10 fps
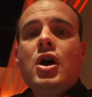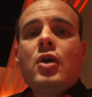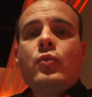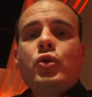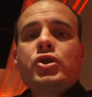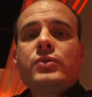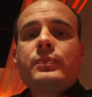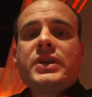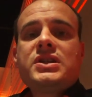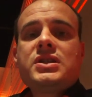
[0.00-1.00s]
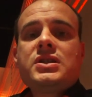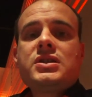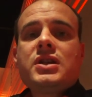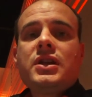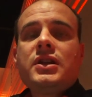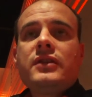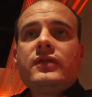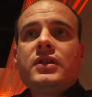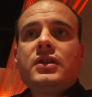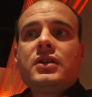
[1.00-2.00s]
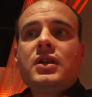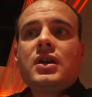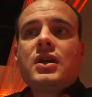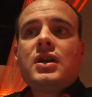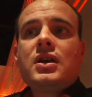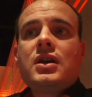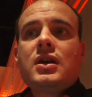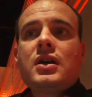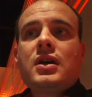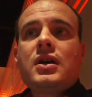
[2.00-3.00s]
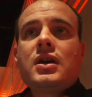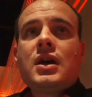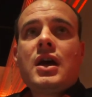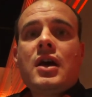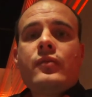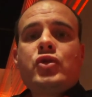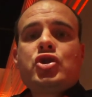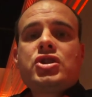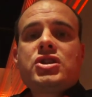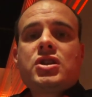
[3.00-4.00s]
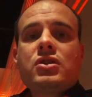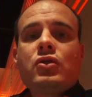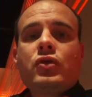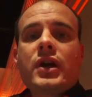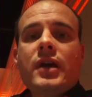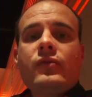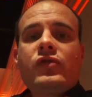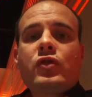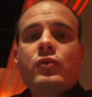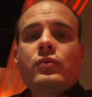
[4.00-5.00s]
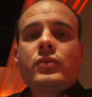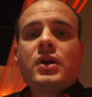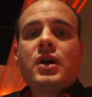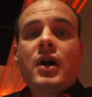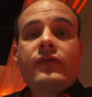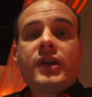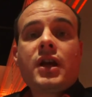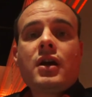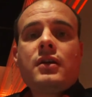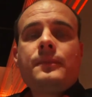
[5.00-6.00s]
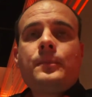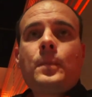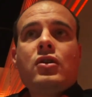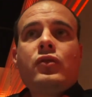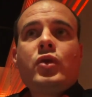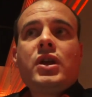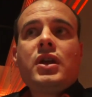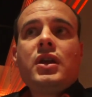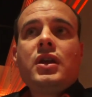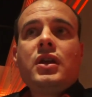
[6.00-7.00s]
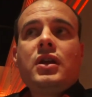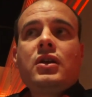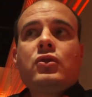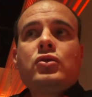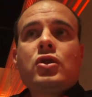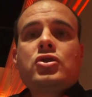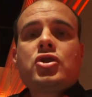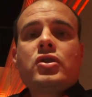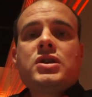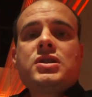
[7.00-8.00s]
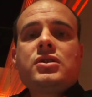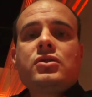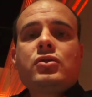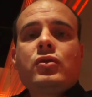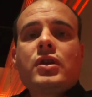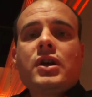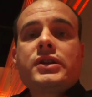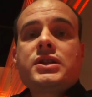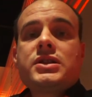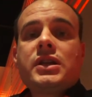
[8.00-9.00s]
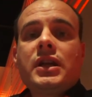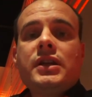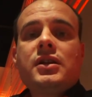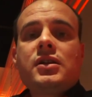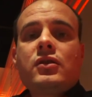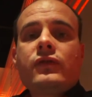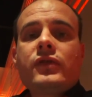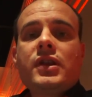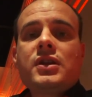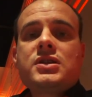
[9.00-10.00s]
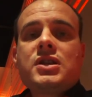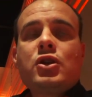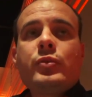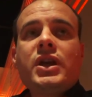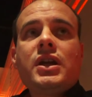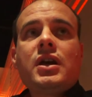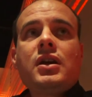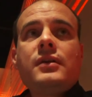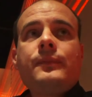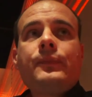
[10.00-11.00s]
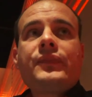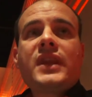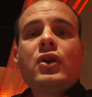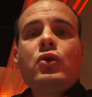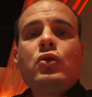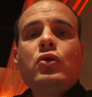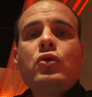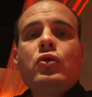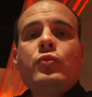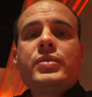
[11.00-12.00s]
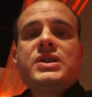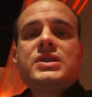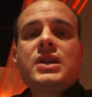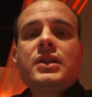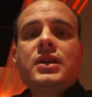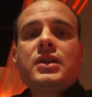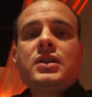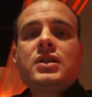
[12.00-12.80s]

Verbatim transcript: modern pieces and even uh, musicians who came from uh, Africa. We could also listen to the artistic leader of the Cello Biennale who presented